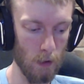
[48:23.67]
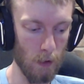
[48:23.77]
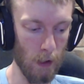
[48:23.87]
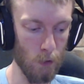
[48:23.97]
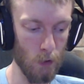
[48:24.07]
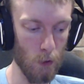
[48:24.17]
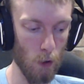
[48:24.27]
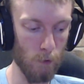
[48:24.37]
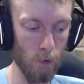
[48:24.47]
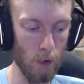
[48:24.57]
and just
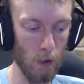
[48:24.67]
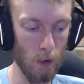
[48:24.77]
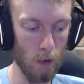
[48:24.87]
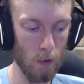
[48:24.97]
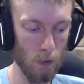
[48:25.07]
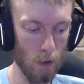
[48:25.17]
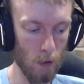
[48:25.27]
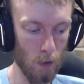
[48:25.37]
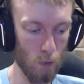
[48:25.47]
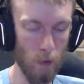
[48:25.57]
go for
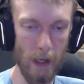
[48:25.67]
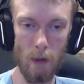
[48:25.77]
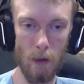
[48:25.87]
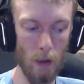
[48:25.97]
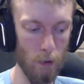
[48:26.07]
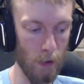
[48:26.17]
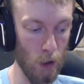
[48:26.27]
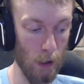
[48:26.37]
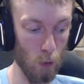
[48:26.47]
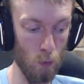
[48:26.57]
regular
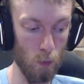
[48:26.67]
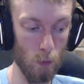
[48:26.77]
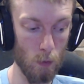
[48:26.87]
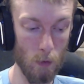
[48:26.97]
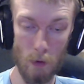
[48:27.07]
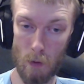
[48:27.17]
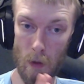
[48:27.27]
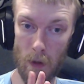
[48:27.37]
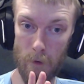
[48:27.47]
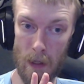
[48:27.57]
RNG. Ooh, we
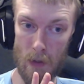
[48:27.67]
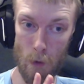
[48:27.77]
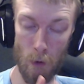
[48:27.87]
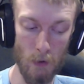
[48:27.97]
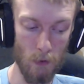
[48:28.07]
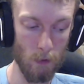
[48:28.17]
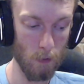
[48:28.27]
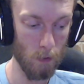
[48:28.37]
get a Fancy Noise.